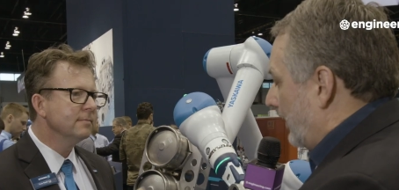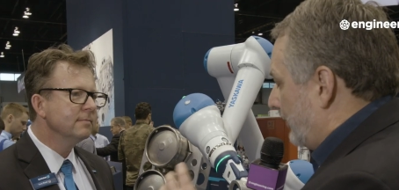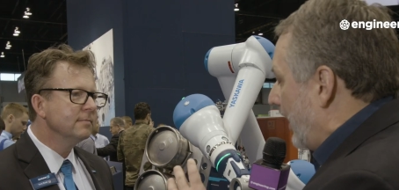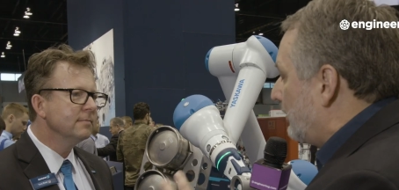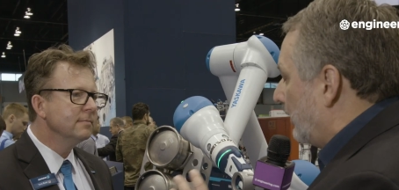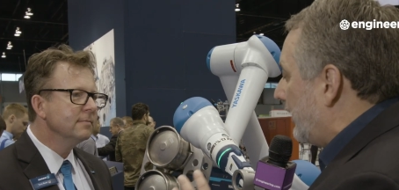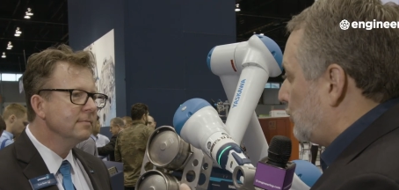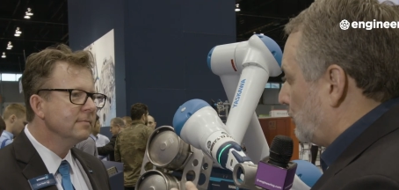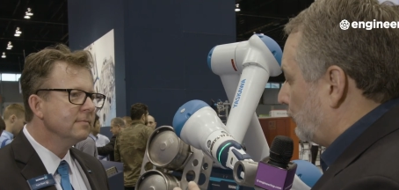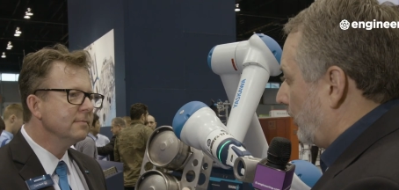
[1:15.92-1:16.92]
Speaker 1: at that
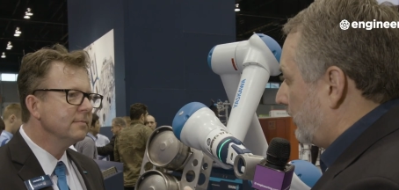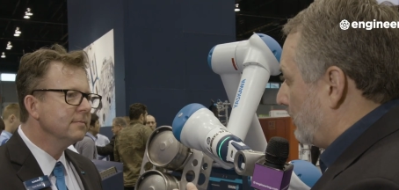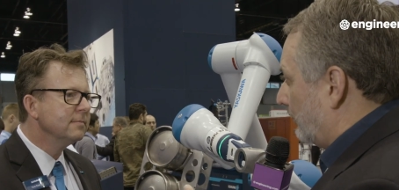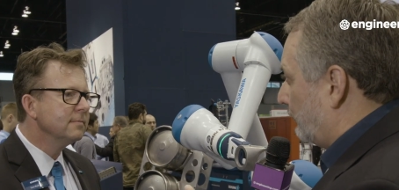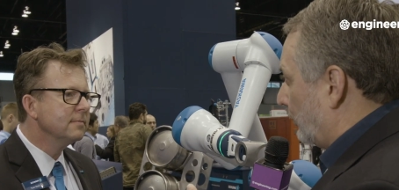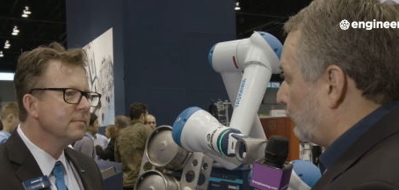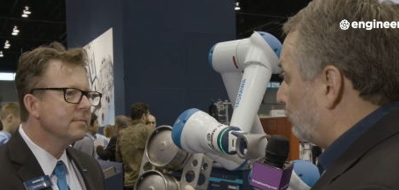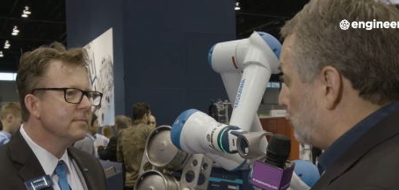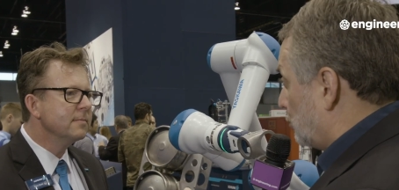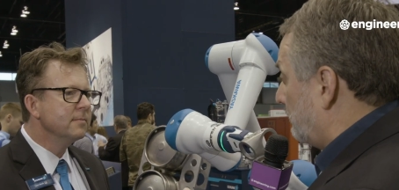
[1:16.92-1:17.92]
range, you're talking about
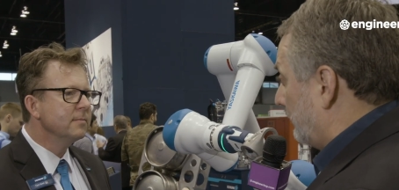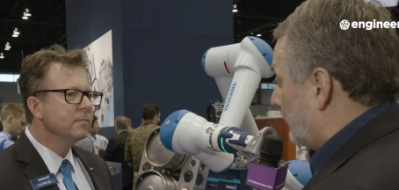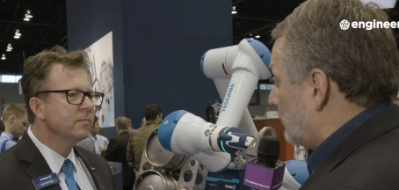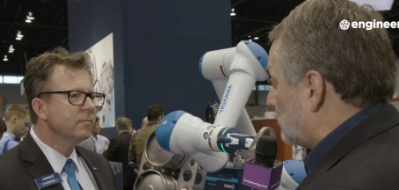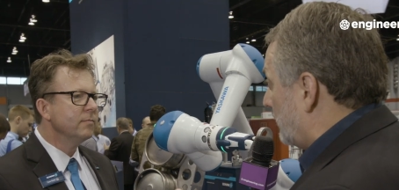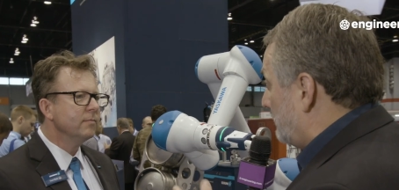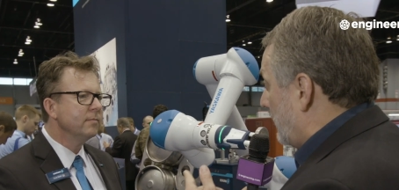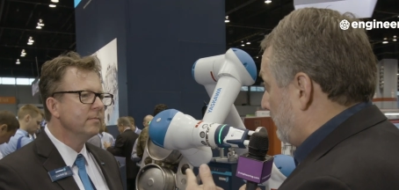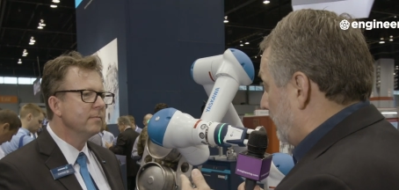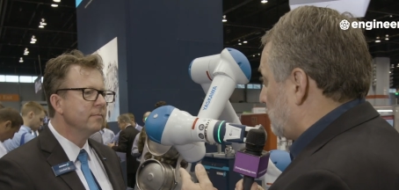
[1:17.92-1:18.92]
forces which could potentially
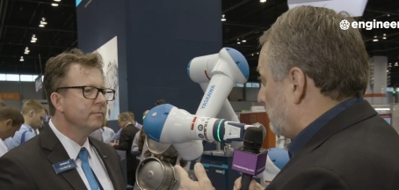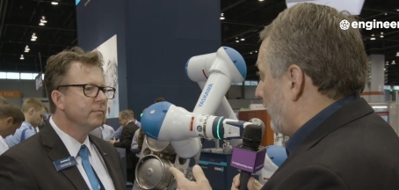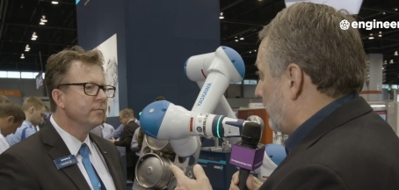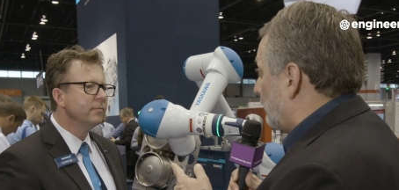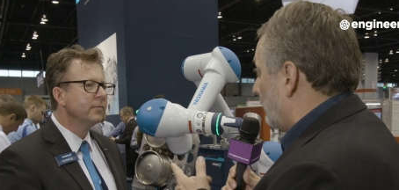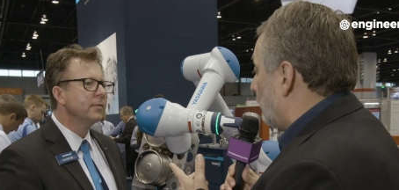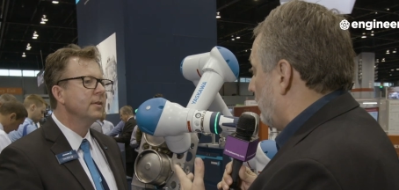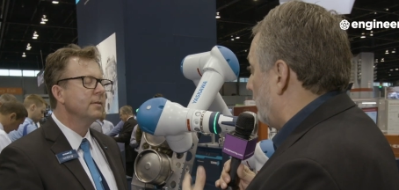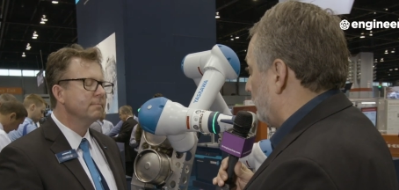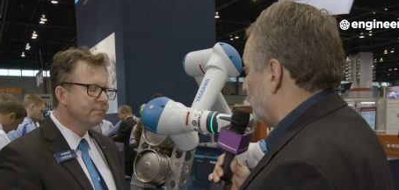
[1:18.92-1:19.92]
be a pinch point or,
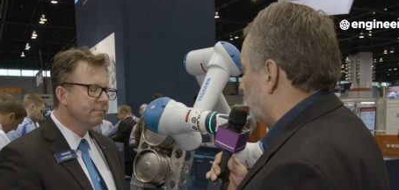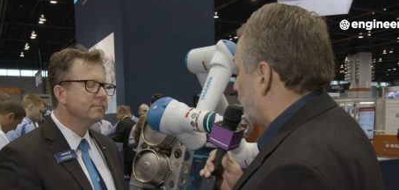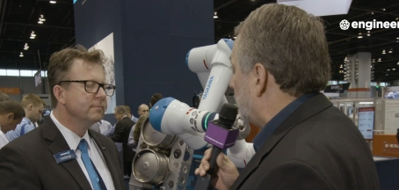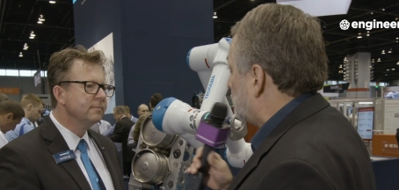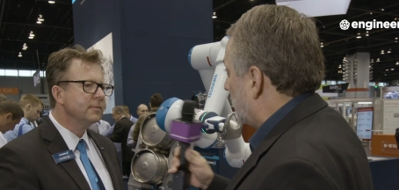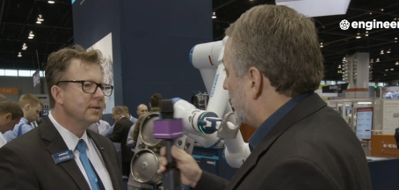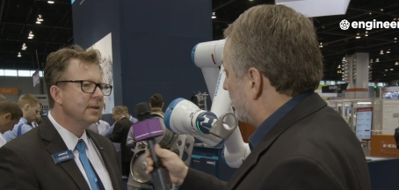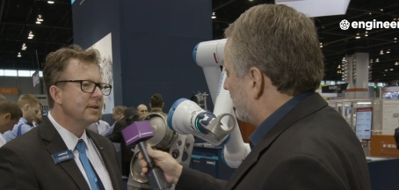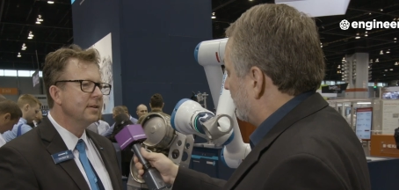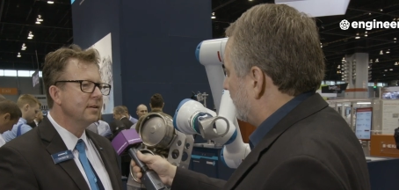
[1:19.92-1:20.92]
or a source of injury.
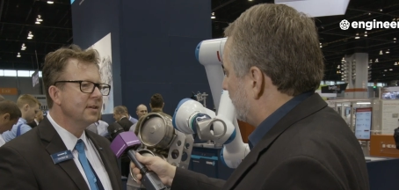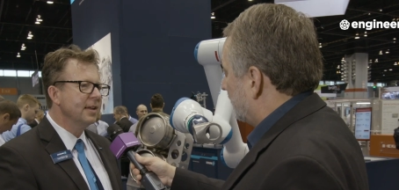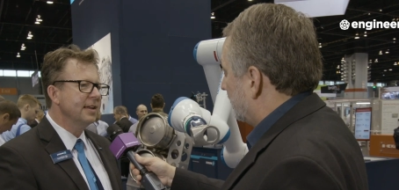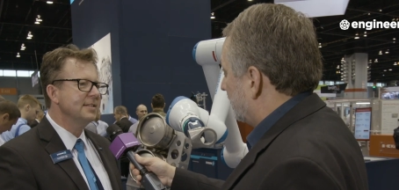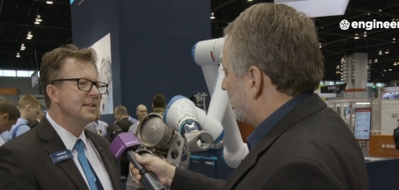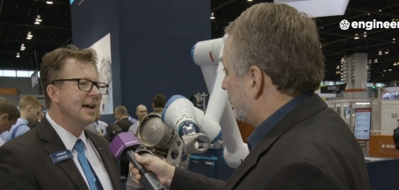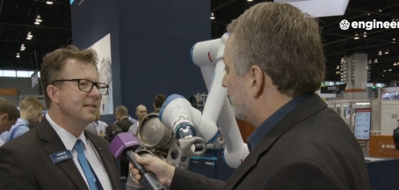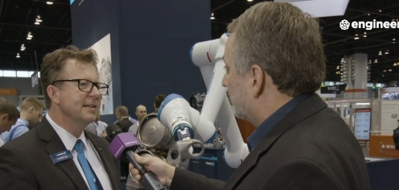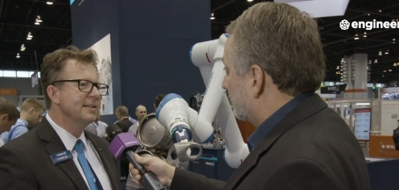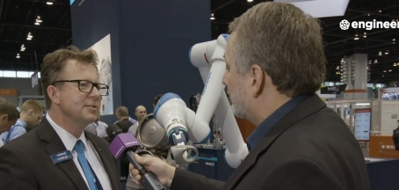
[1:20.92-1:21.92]

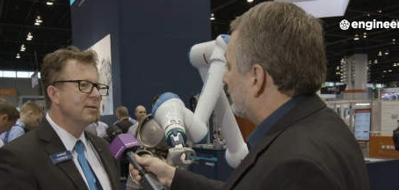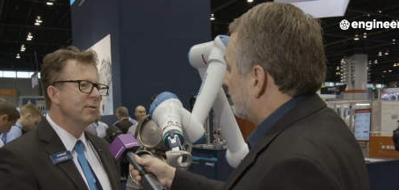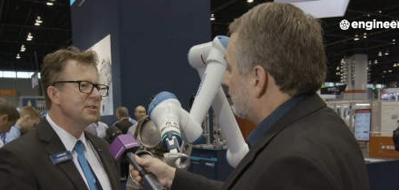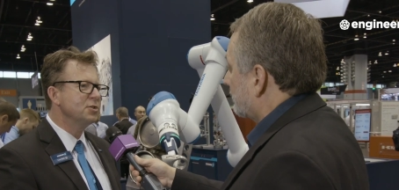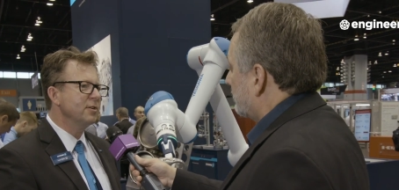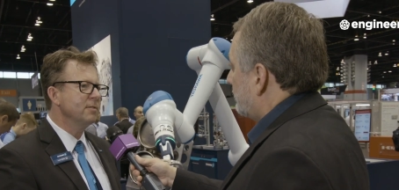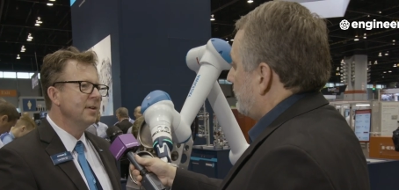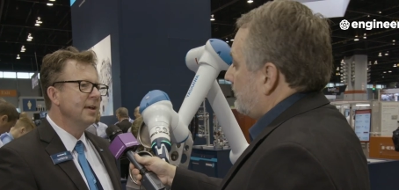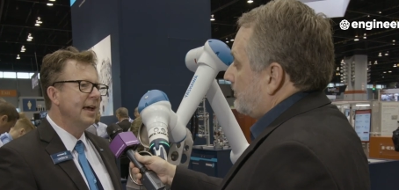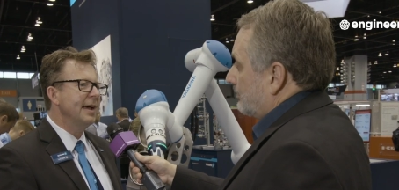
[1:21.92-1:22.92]
Speaker 2: Exactly. So once you're
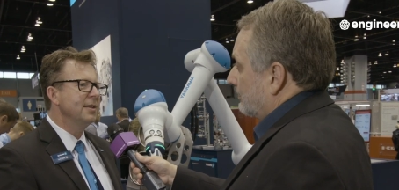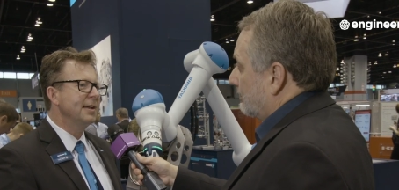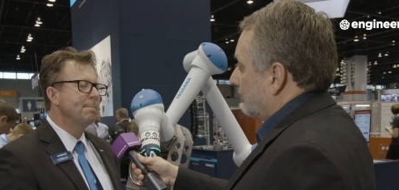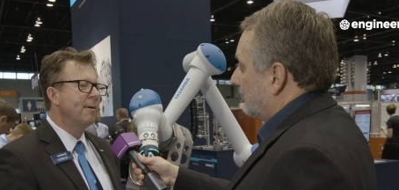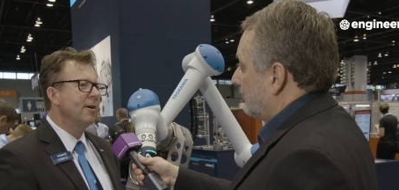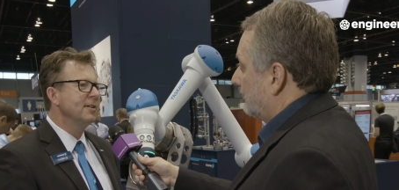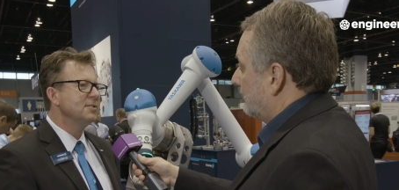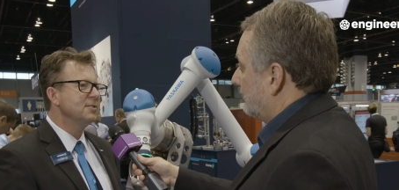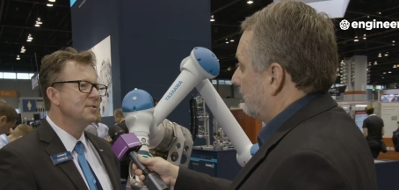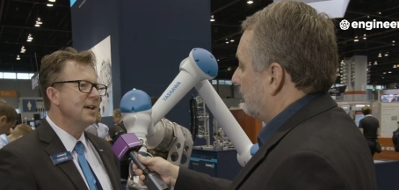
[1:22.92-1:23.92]
handling
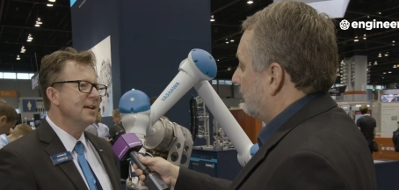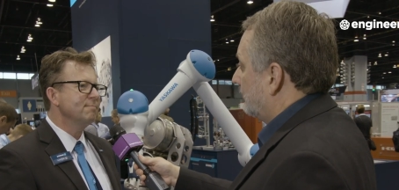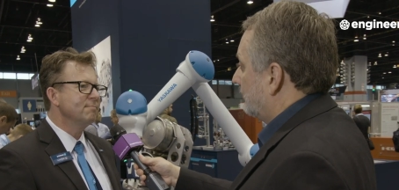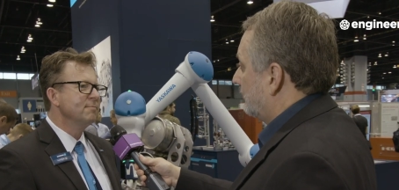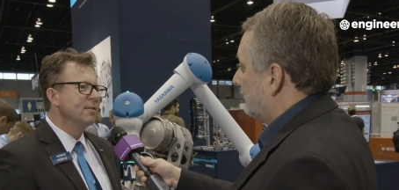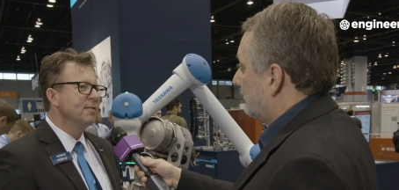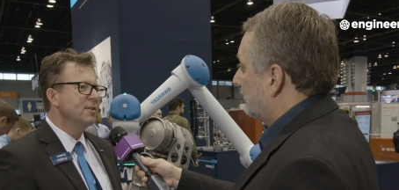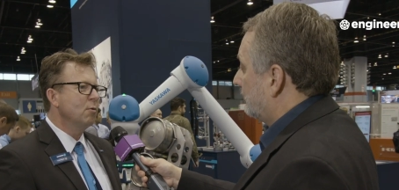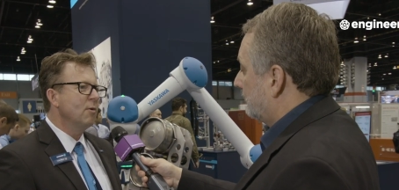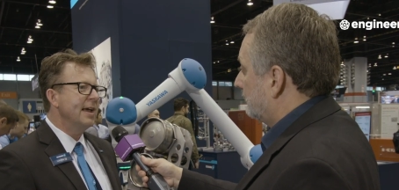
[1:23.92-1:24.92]
parts that
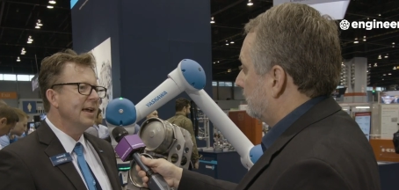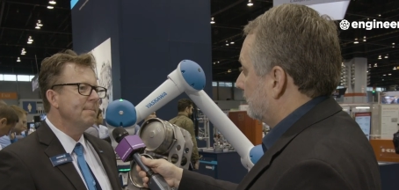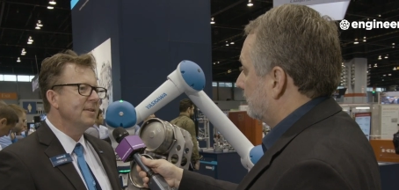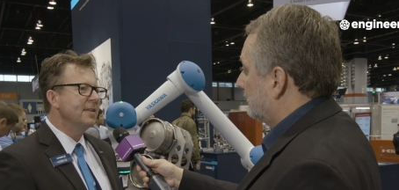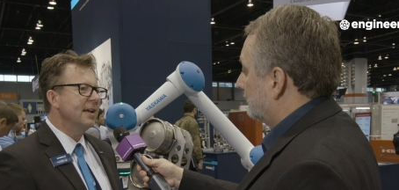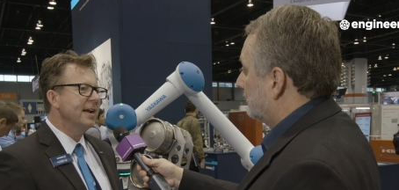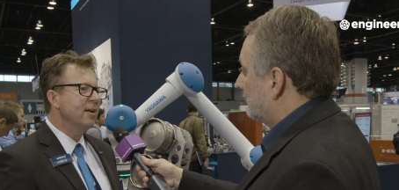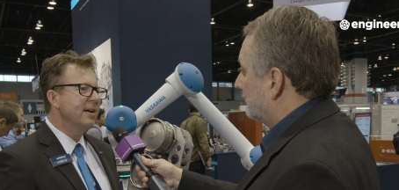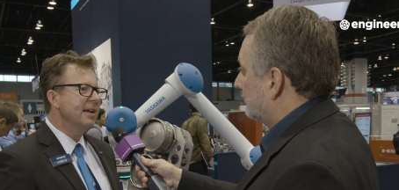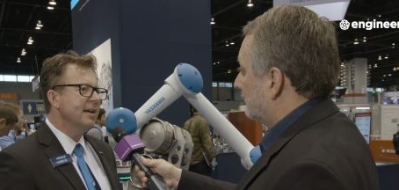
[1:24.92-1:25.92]
the way up in that
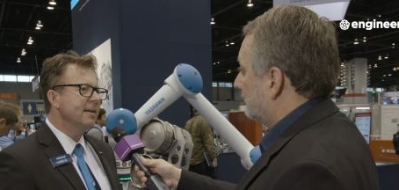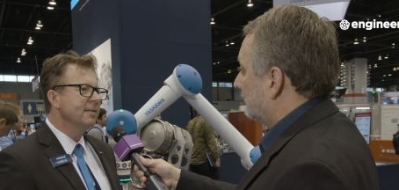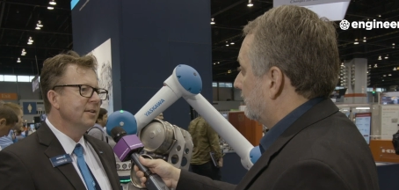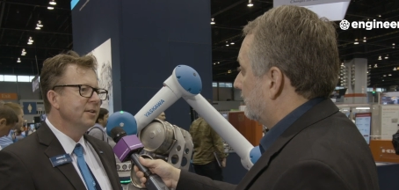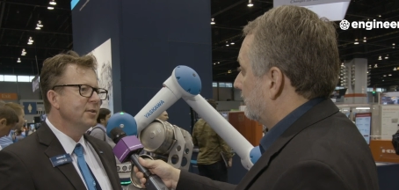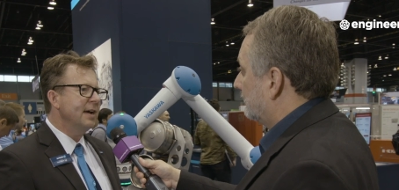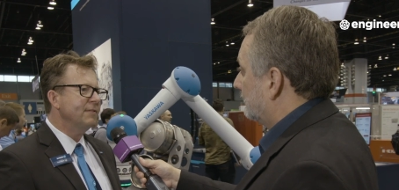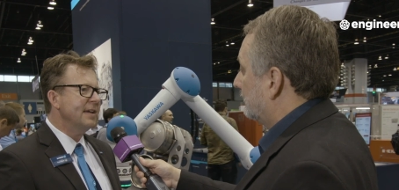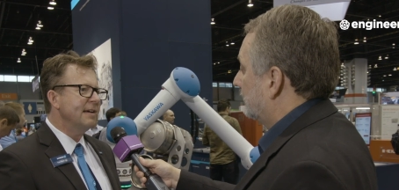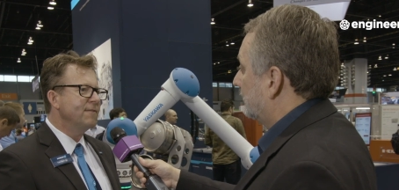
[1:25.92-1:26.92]
area, you
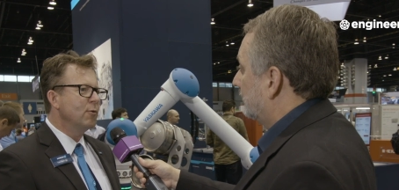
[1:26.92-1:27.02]
have to have